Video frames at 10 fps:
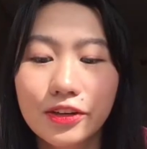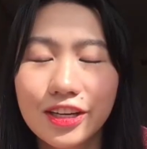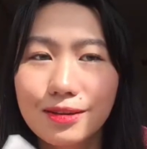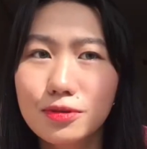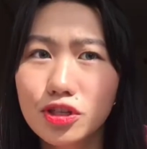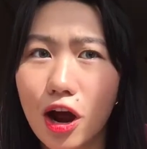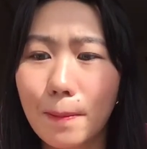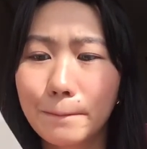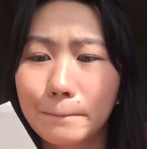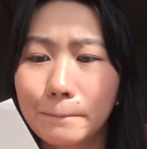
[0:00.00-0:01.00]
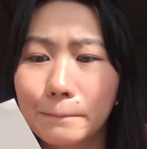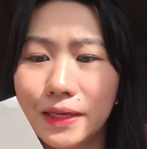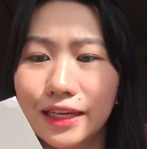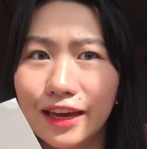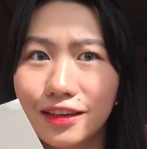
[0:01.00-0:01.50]
Cream Shop
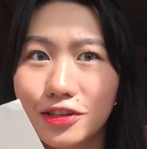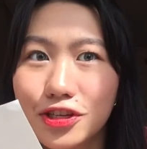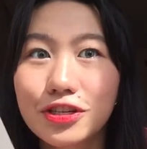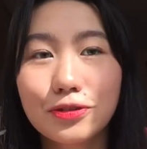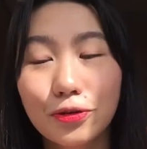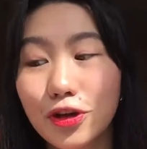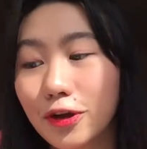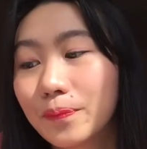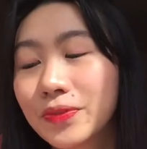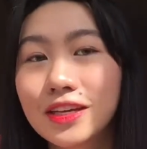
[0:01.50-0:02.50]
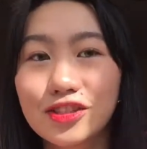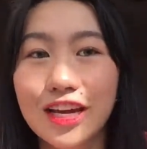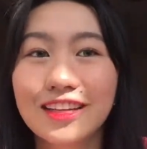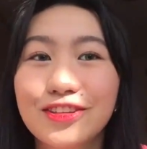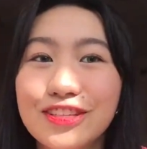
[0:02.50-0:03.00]
PH. So, yun.
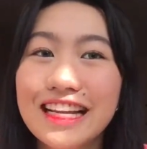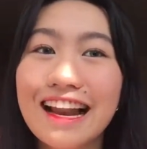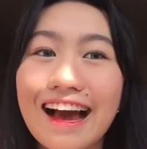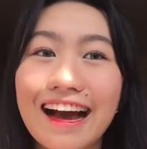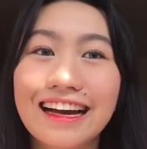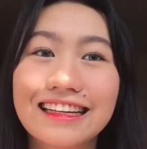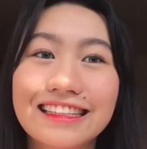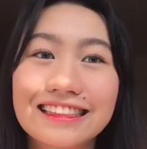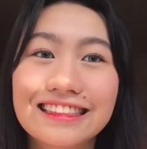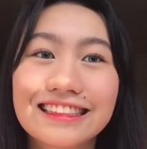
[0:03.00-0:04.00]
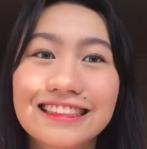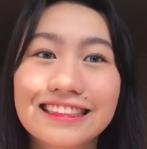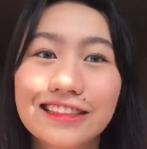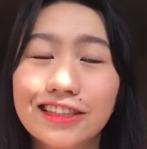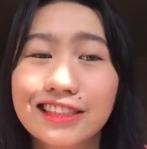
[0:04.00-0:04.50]
Check nyo sila,
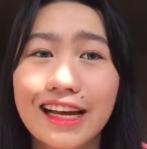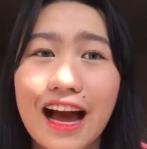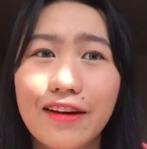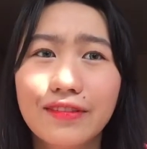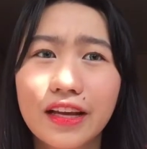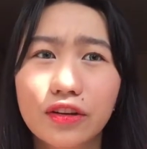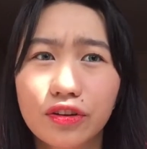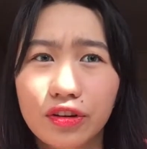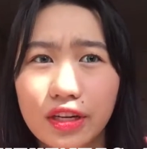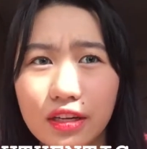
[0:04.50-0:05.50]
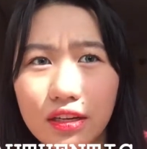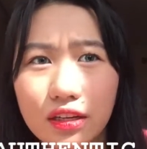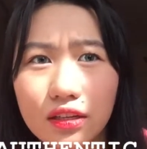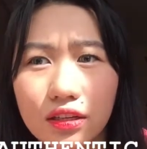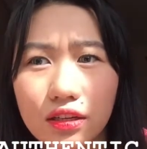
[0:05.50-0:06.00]
because they have like
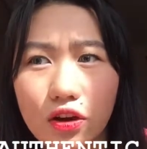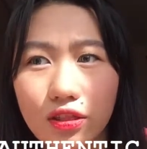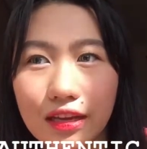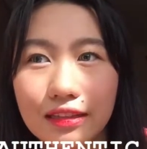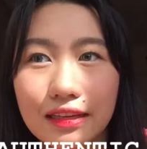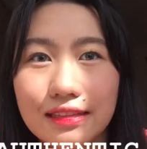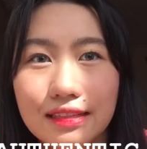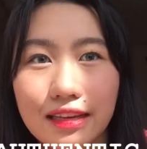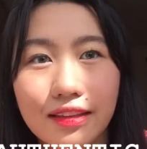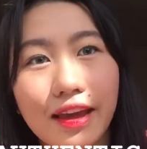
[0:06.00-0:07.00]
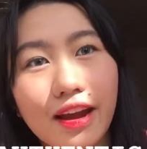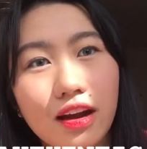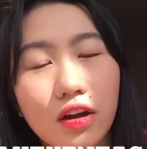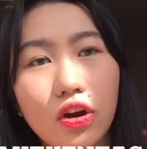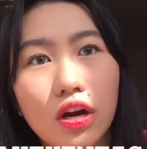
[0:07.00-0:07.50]
Korean authentic
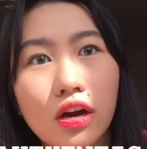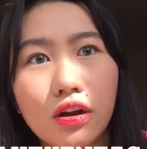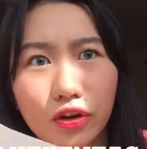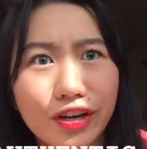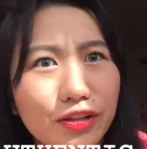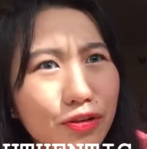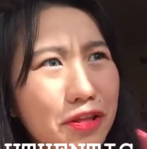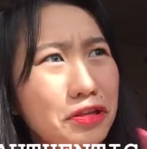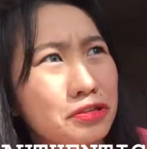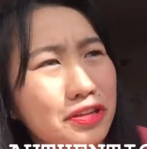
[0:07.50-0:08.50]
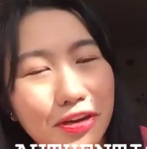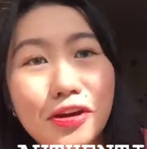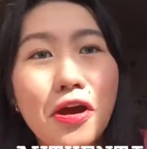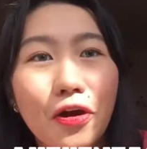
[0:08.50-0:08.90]
skincare, or Korean authentic skincare,